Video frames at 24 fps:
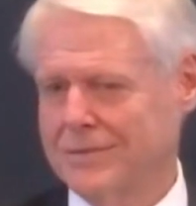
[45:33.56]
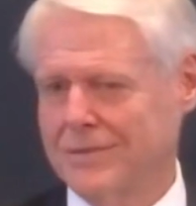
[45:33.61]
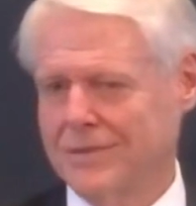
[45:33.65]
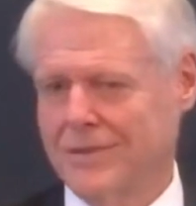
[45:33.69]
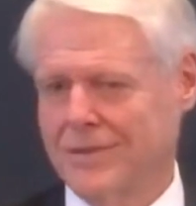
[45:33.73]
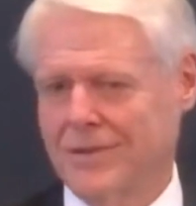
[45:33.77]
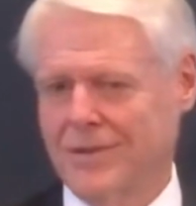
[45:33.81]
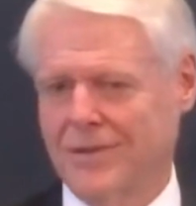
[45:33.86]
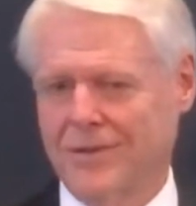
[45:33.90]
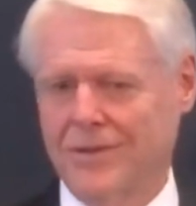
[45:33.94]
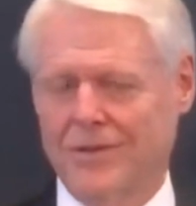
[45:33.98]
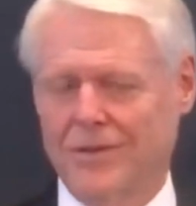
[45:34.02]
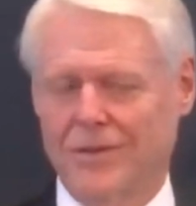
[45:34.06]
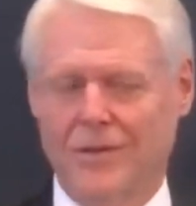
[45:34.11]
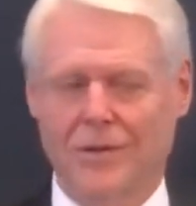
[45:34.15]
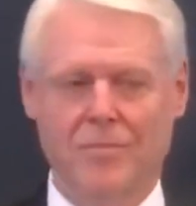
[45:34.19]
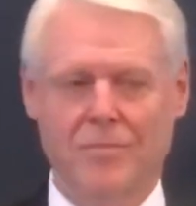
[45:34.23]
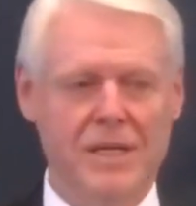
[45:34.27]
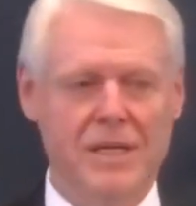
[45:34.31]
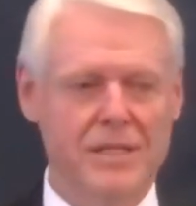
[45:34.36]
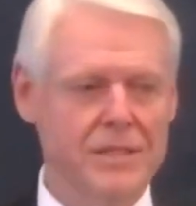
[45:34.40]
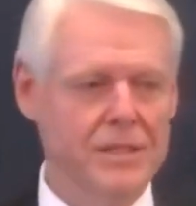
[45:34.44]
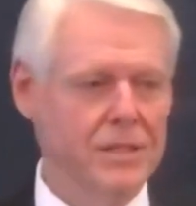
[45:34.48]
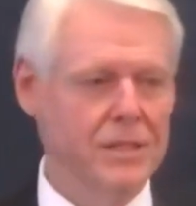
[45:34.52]
The
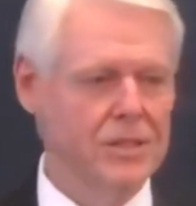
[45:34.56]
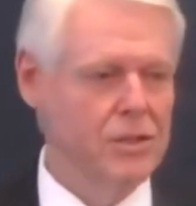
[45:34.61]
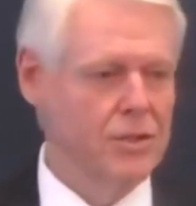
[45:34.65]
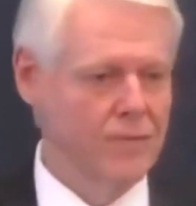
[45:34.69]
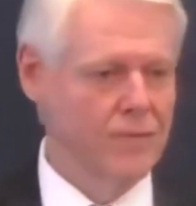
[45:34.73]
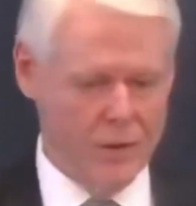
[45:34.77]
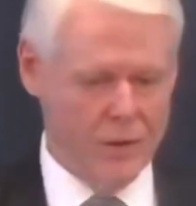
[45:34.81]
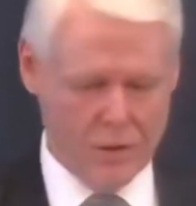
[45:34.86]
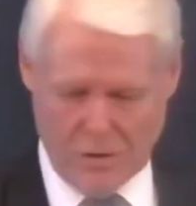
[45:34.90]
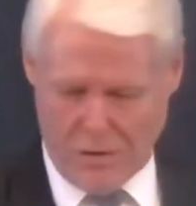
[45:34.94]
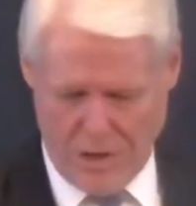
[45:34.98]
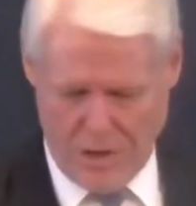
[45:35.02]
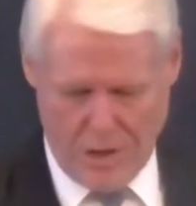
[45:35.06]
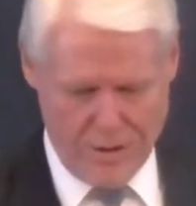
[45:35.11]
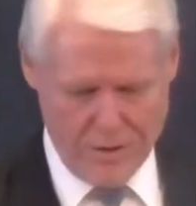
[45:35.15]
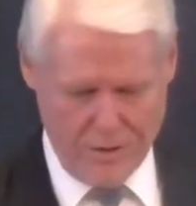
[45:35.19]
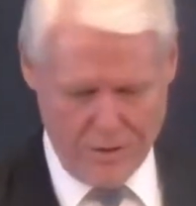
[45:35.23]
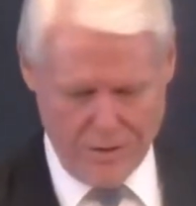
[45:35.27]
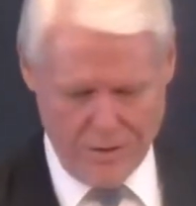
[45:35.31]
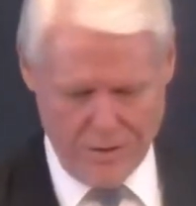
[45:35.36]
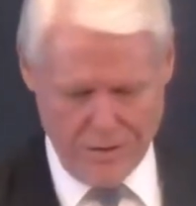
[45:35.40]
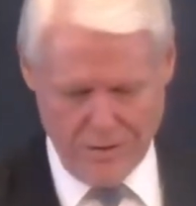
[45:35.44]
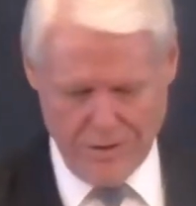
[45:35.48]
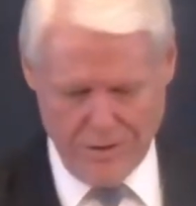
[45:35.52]
message of the cross,
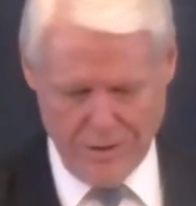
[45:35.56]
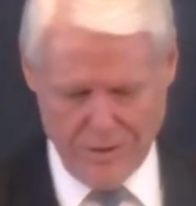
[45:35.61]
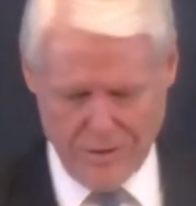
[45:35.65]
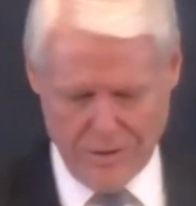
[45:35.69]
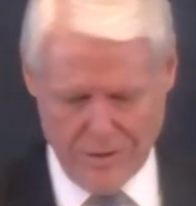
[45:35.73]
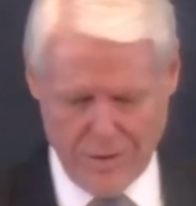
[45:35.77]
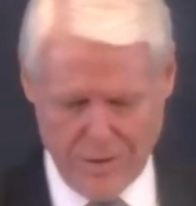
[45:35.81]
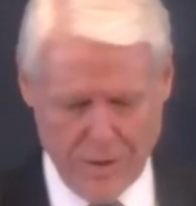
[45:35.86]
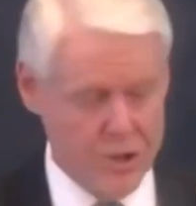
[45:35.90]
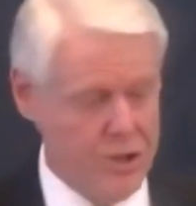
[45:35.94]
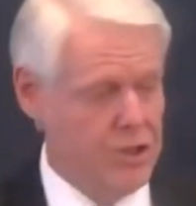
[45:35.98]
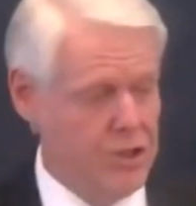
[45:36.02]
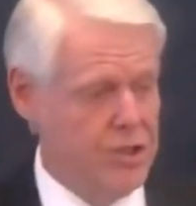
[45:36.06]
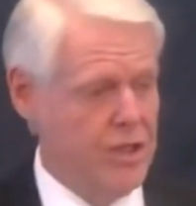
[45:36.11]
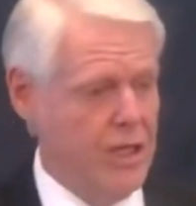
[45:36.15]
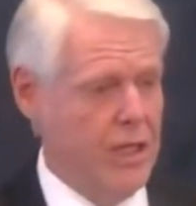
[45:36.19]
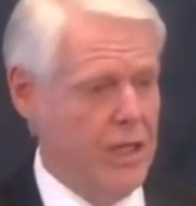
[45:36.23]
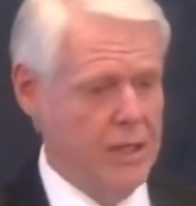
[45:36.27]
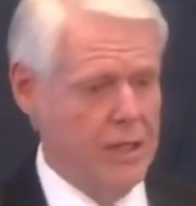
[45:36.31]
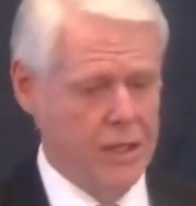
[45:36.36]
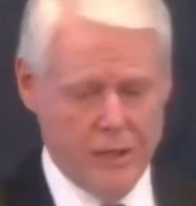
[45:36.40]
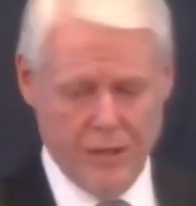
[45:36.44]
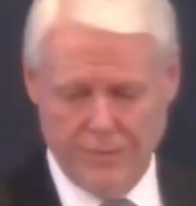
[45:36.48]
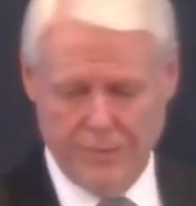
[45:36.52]
the stake,
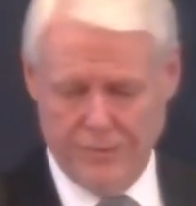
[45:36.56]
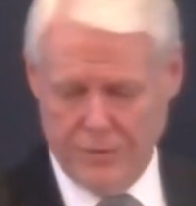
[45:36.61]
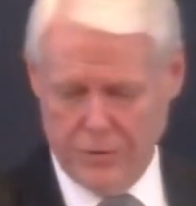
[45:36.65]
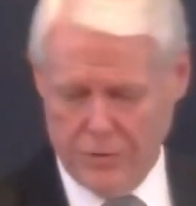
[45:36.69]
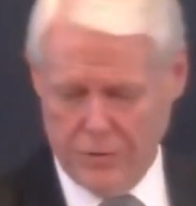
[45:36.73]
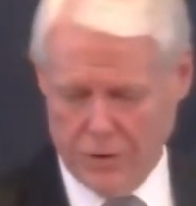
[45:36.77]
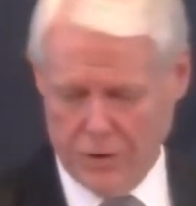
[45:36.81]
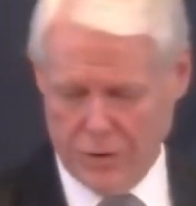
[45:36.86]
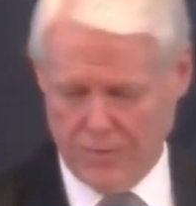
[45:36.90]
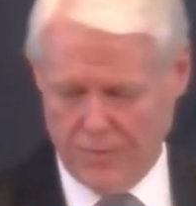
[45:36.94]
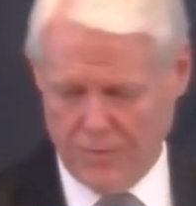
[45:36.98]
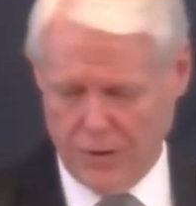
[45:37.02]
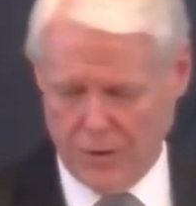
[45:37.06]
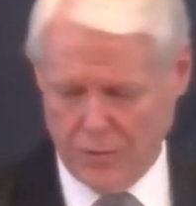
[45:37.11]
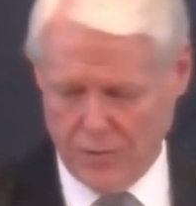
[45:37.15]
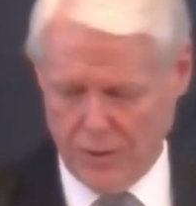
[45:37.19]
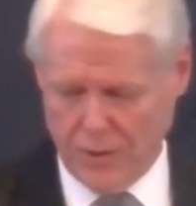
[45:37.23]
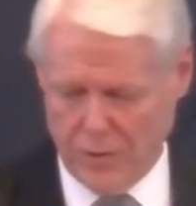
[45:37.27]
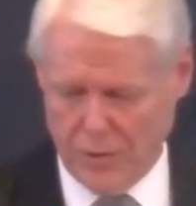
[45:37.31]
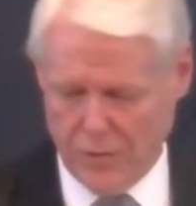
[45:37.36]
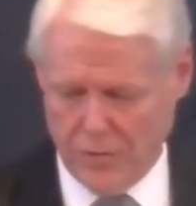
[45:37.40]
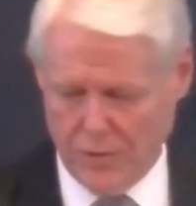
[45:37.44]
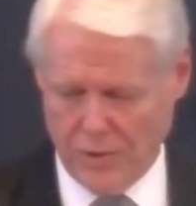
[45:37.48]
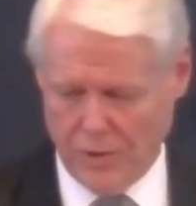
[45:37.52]
if you look up the Greek
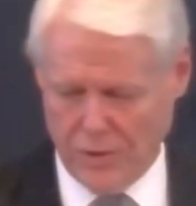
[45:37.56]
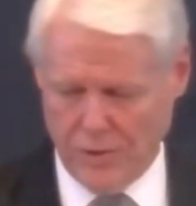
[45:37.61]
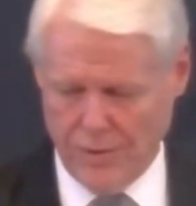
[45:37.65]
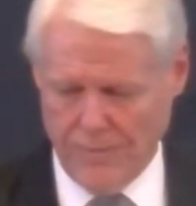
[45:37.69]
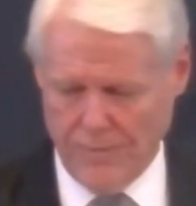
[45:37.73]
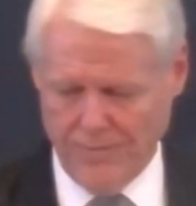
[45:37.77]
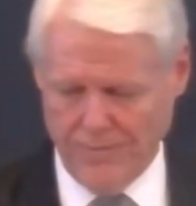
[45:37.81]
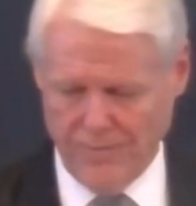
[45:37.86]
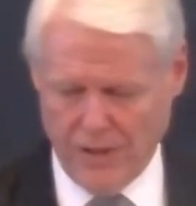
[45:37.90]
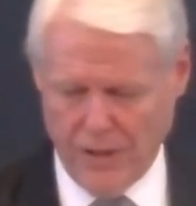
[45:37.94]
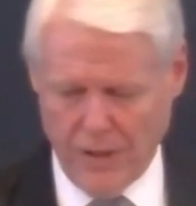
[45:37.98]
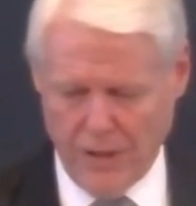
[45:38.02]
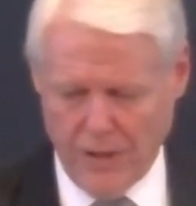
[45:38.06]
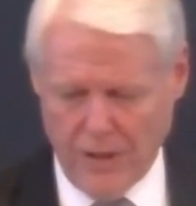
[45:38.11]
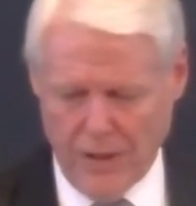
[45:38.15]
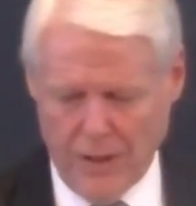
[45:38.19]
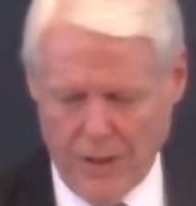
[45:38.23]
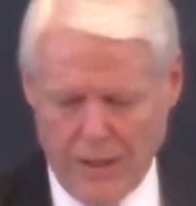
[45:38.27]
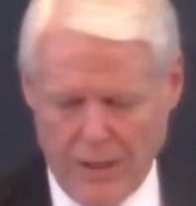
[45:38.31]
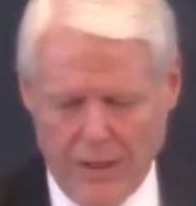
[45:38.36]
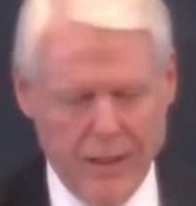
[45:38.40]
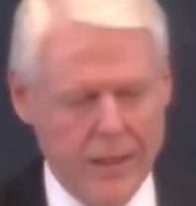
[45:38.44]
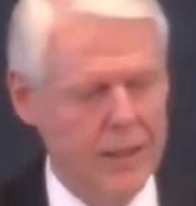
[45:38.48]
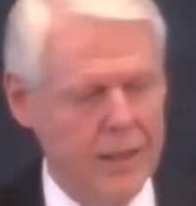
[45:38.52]
word,
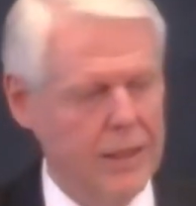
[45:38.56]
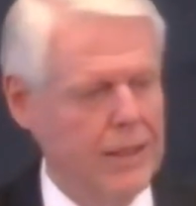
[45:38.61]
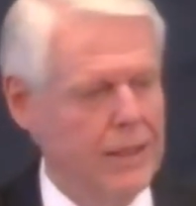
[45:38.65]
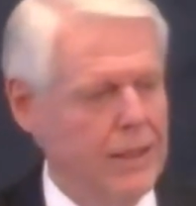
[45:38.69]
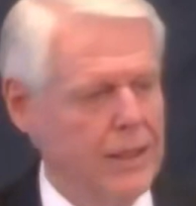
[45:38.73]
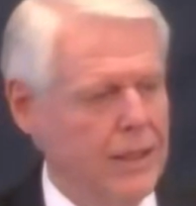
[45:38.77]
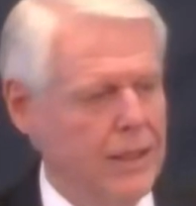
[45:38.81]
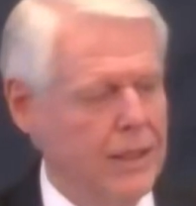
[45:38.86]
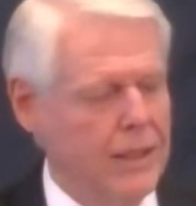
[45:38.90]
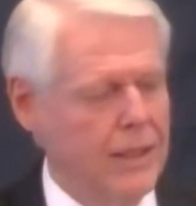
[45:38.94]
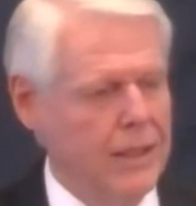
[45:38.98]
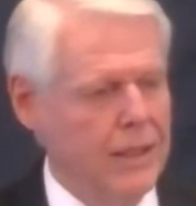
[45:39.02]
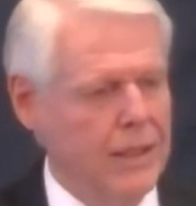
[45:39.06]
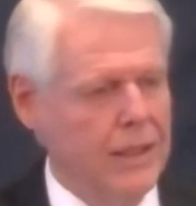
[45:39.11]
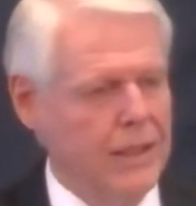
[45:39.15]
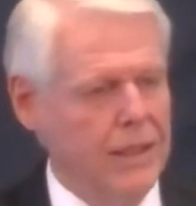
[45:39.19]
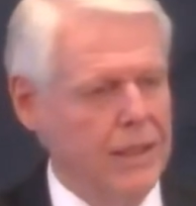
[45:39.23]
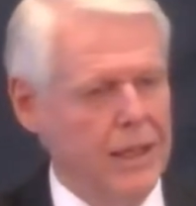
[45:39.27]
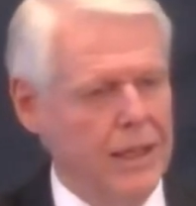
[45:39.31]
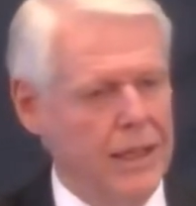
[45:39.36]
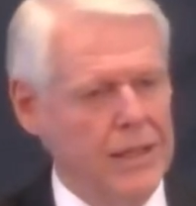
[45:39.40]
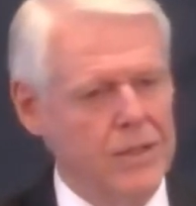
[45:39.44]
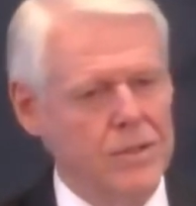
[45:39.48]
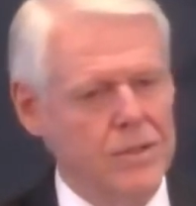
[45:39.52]
it has
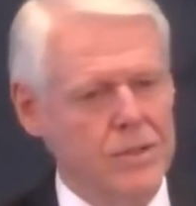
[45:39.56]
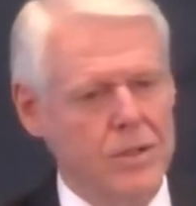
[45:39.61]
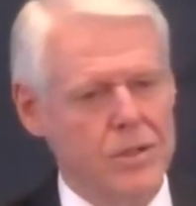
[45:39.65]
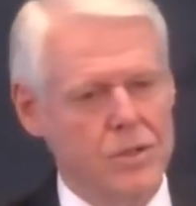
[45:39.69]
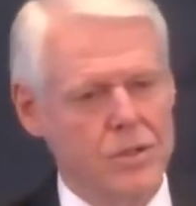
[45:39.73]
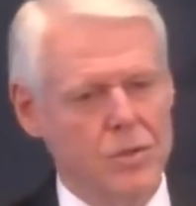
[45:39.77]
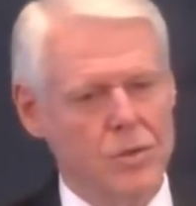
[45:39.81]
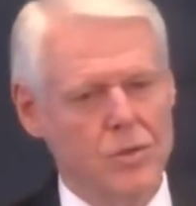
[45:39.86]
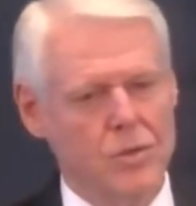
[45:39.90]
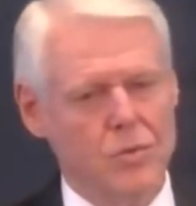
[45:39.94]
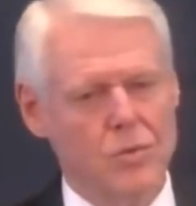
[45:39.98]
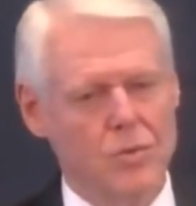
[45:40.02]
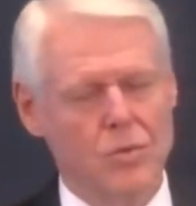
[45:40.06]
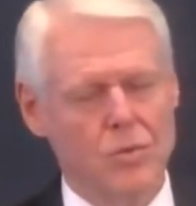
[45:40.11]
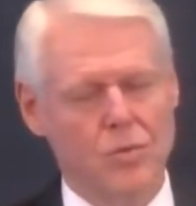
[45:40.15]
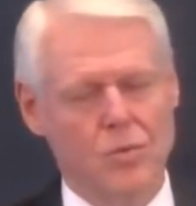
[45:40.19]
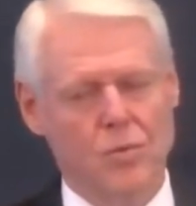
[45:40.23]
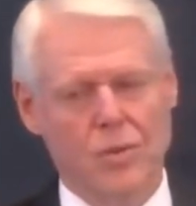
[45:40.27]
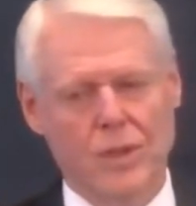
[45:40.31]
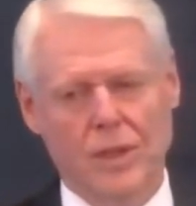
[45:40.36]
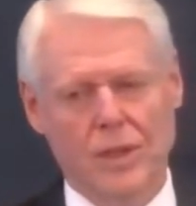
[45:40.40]
to do with